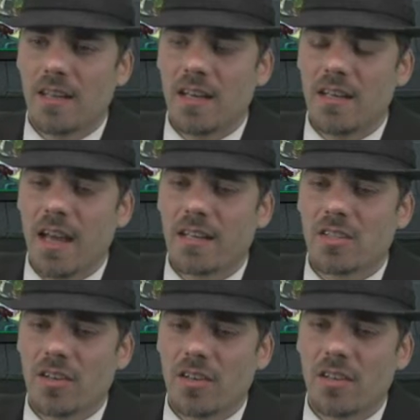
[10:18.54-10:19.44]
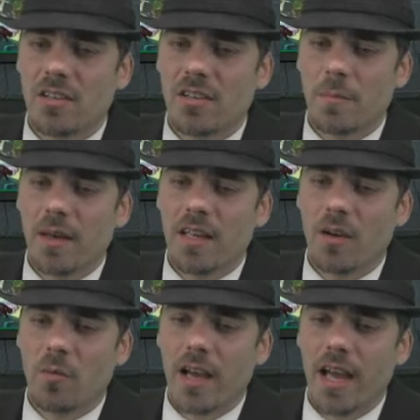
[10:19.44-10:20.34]
then next turn, depending
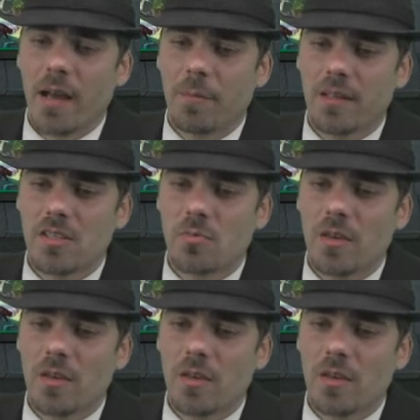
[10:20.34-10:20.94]
on what happens,